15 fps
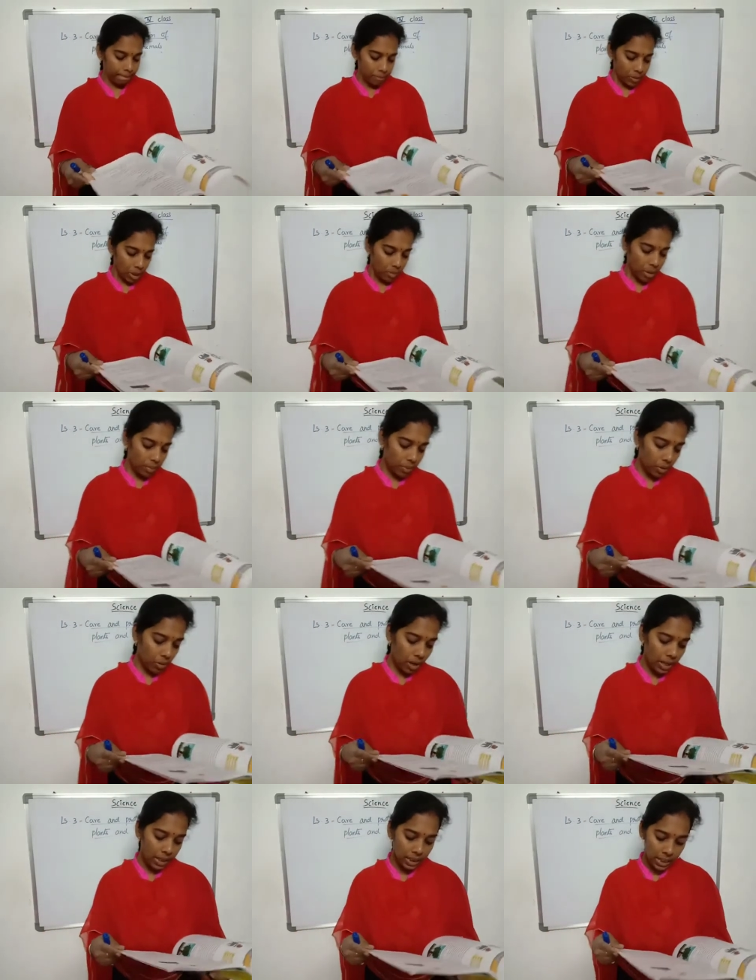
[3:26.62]
By
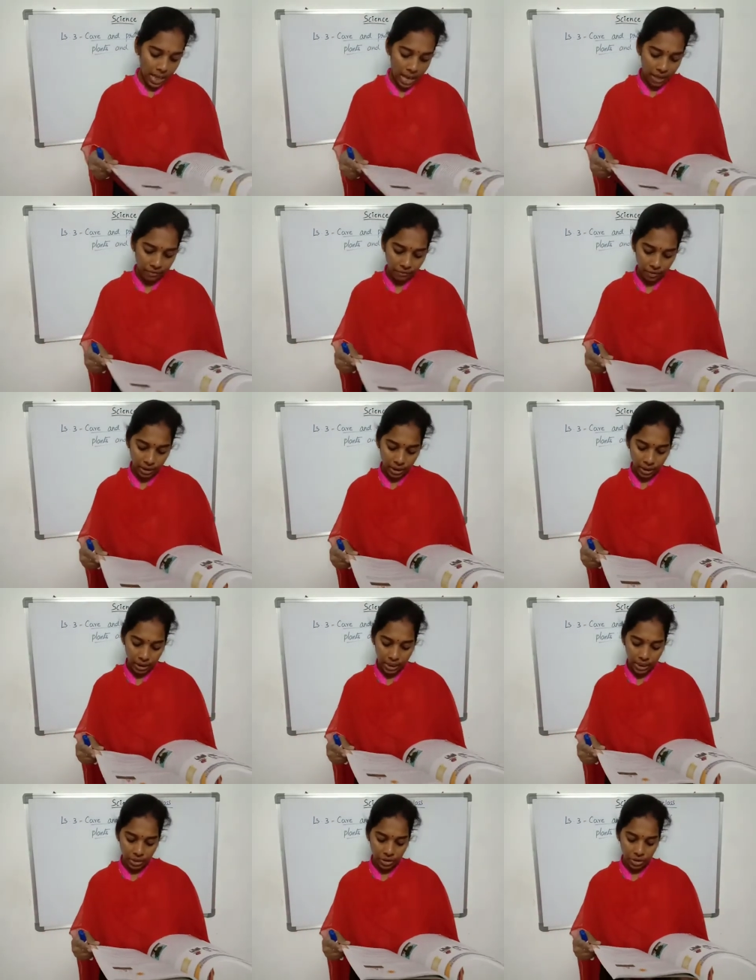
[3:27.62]
providing land for
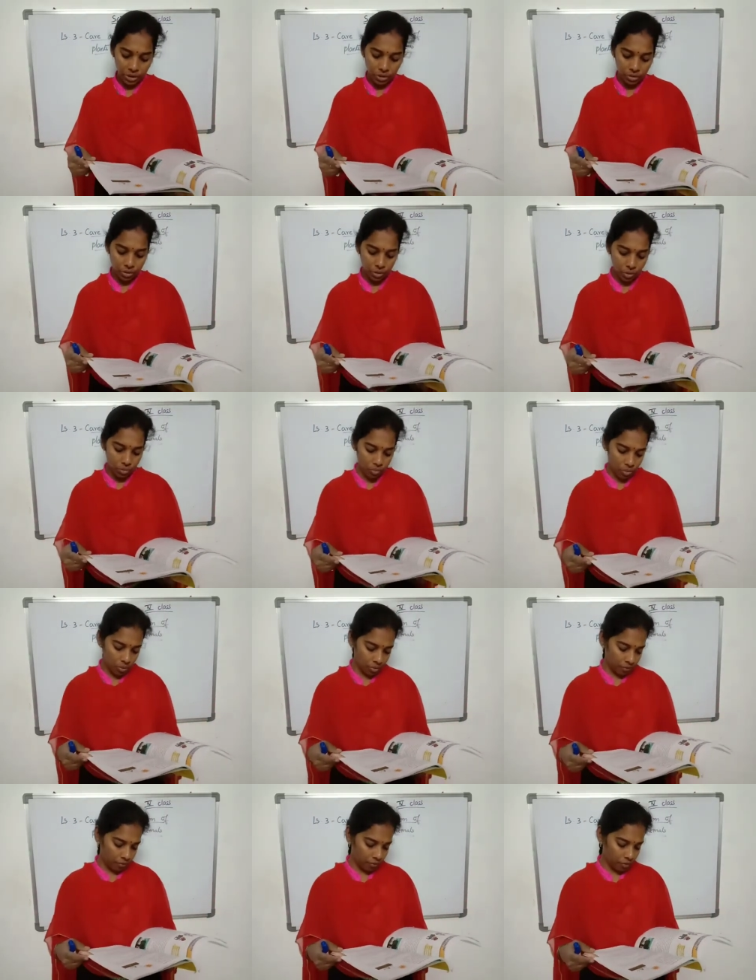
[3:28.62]
irrigation to grow
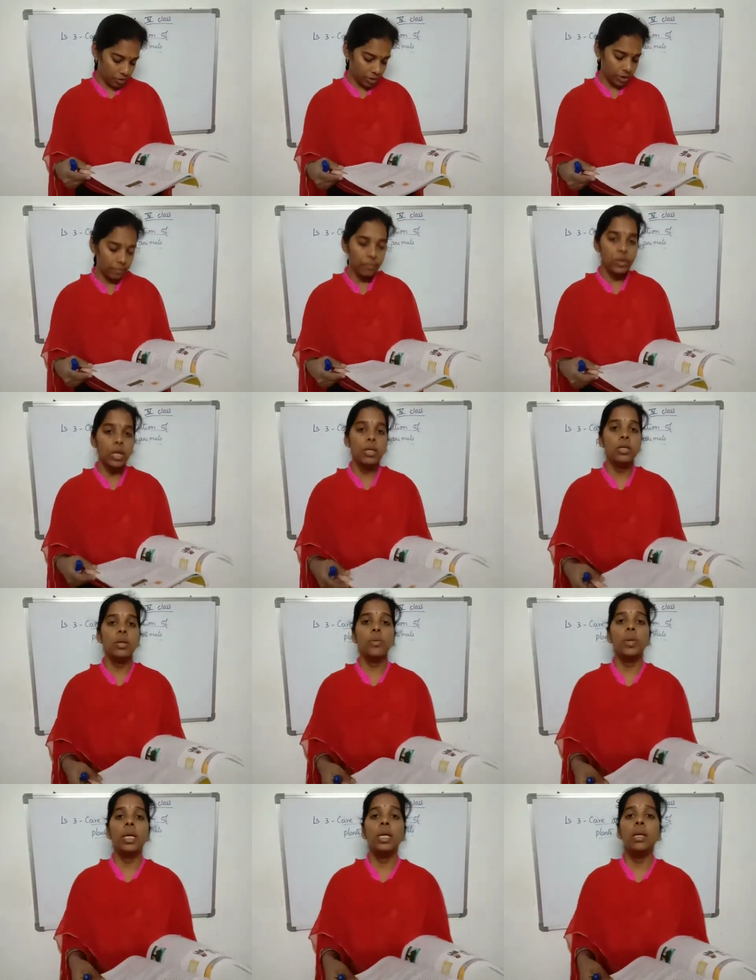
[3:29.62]
more food. So
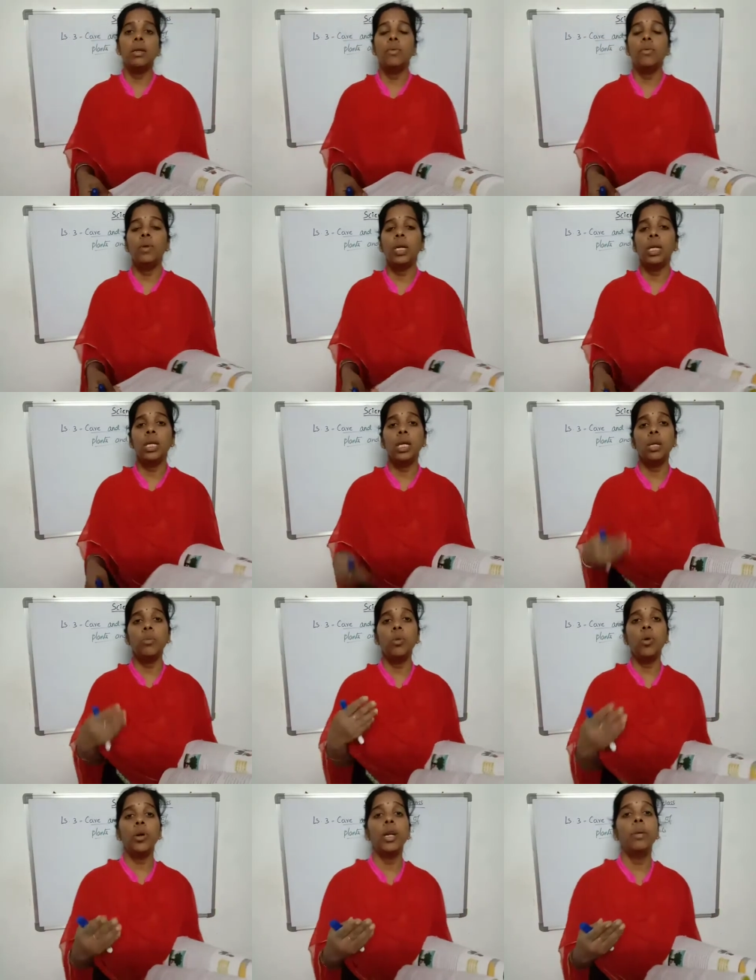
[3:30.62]
we need
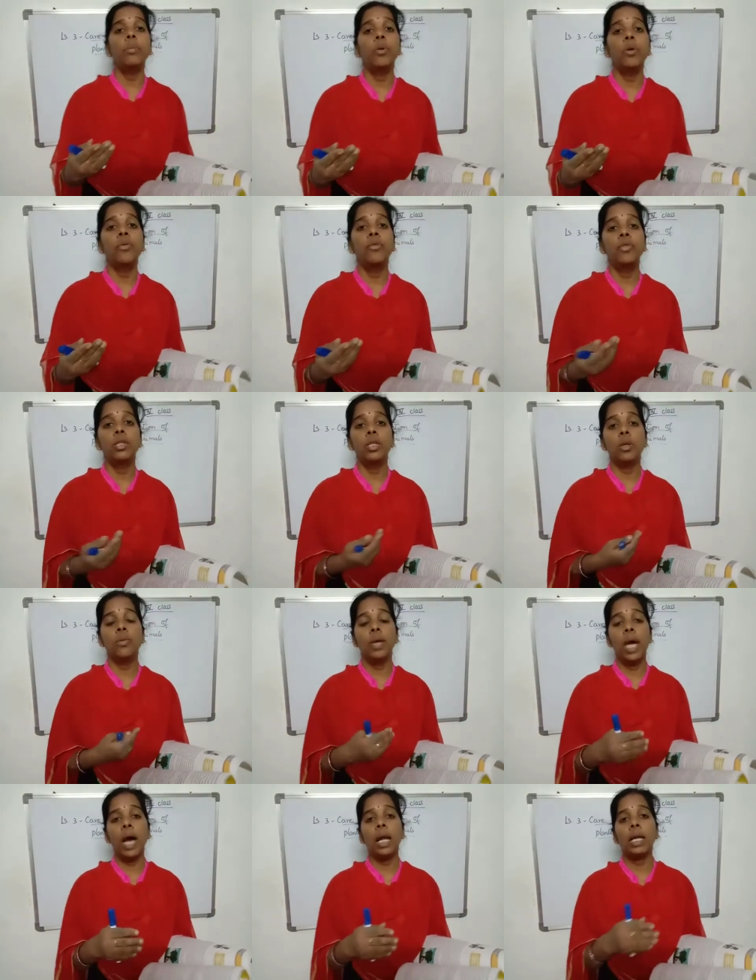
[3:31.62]
more and more food. So
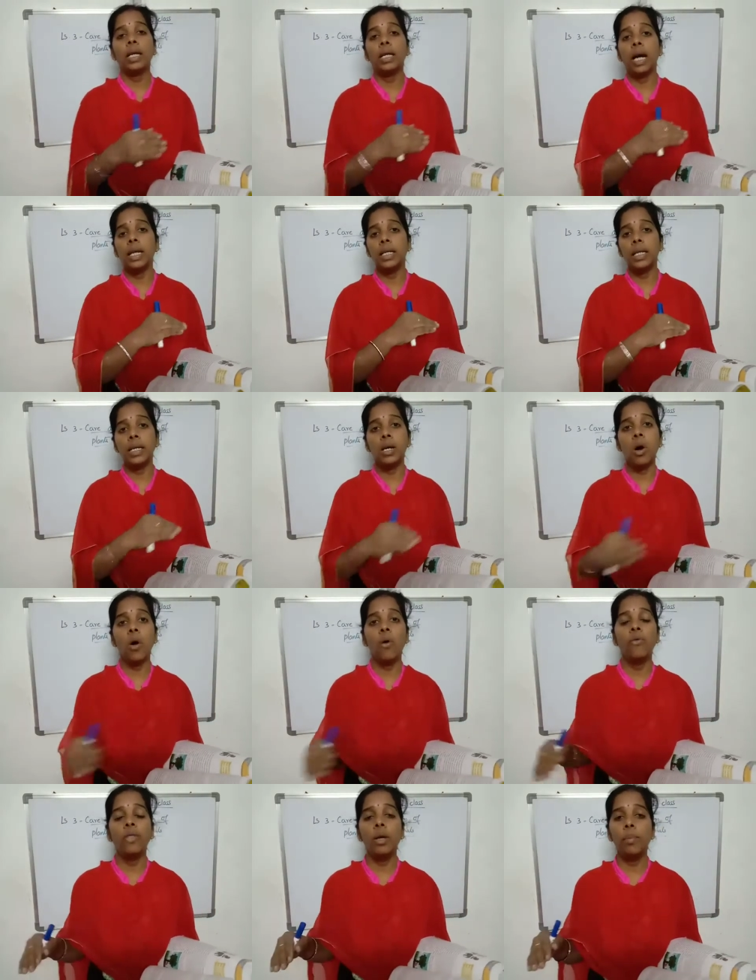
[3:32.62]
we are cutting
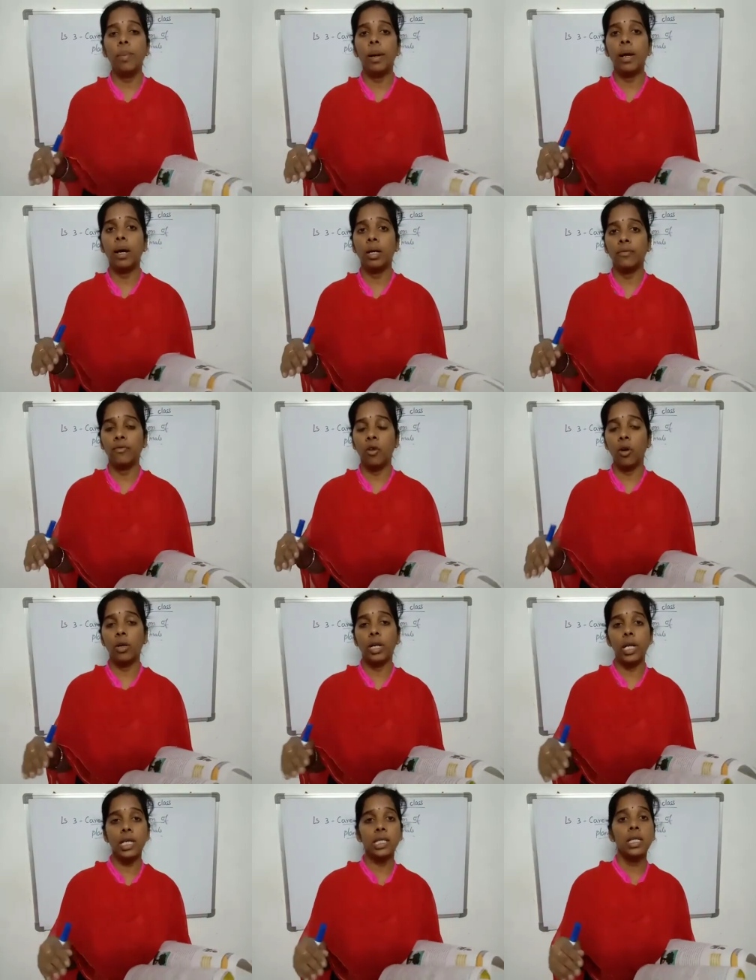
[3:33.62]
off the
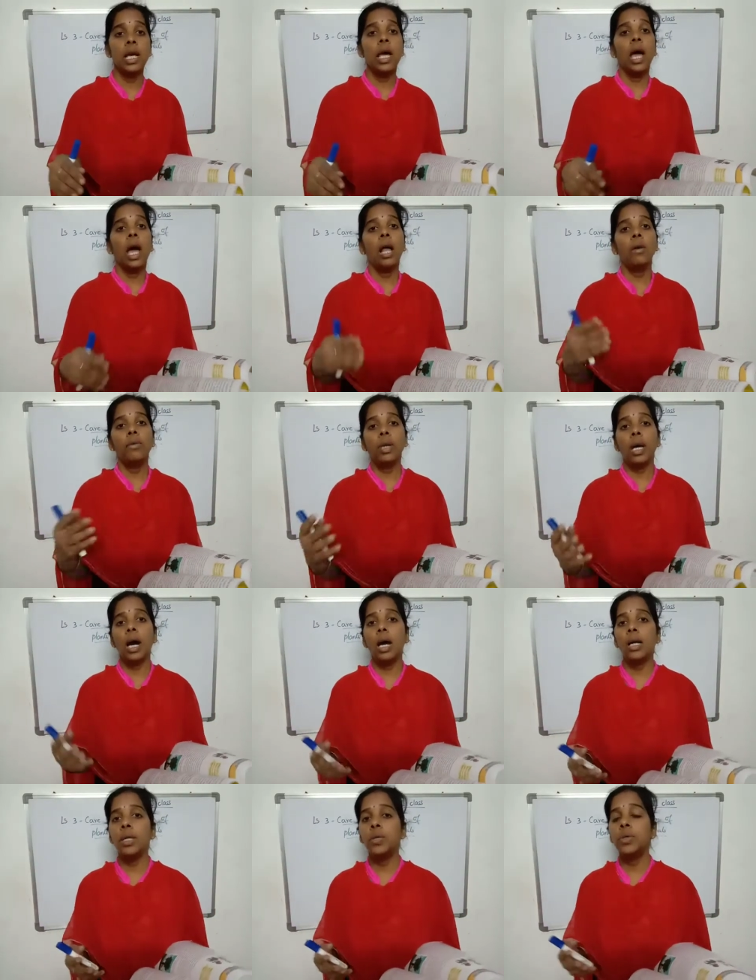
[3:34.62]
forest and we
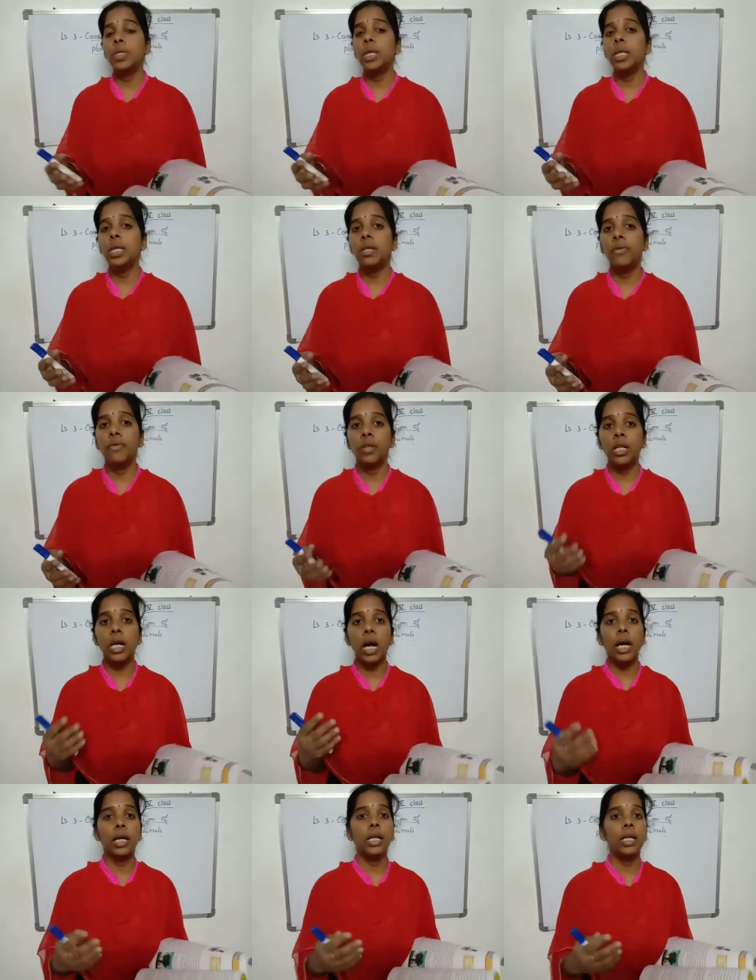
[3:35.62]
are using it for
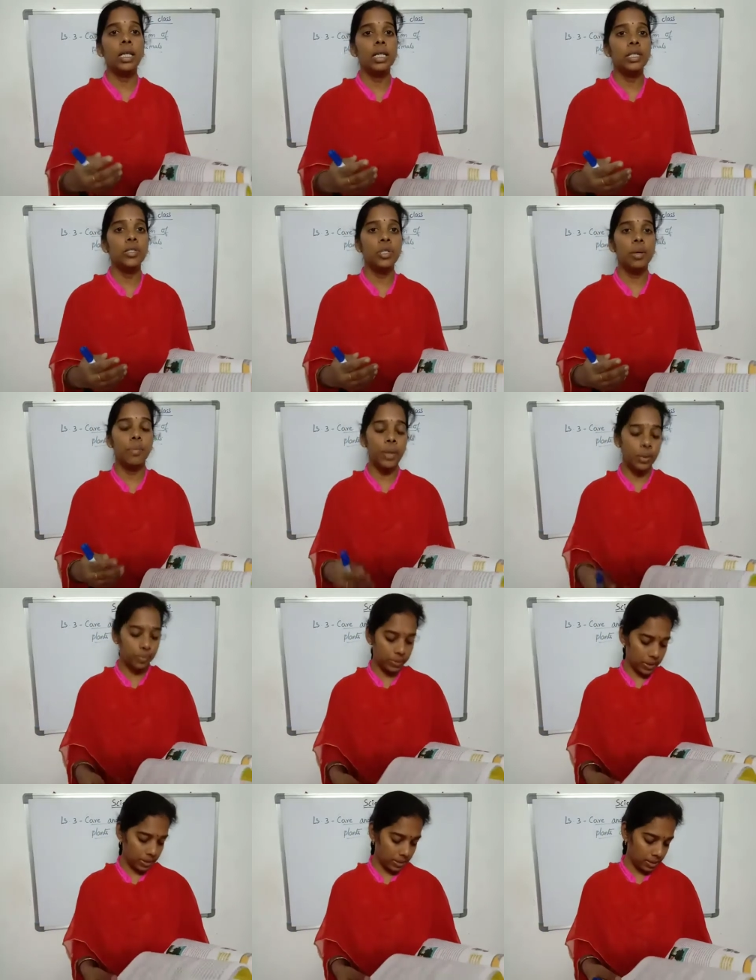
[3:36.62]
agriculture
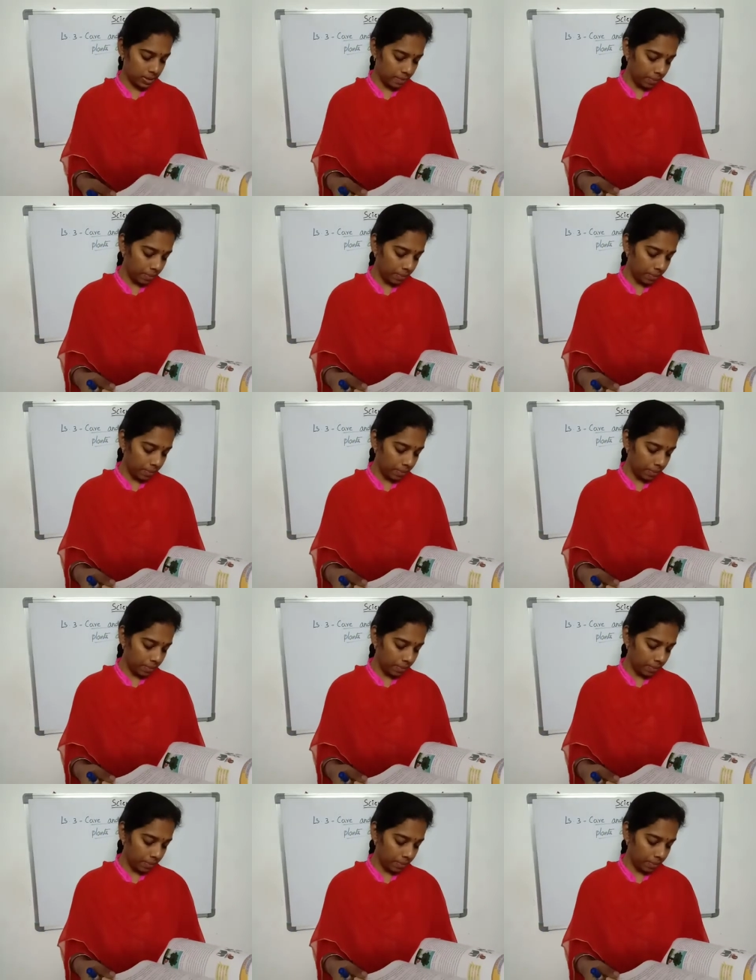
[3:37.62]
purpose.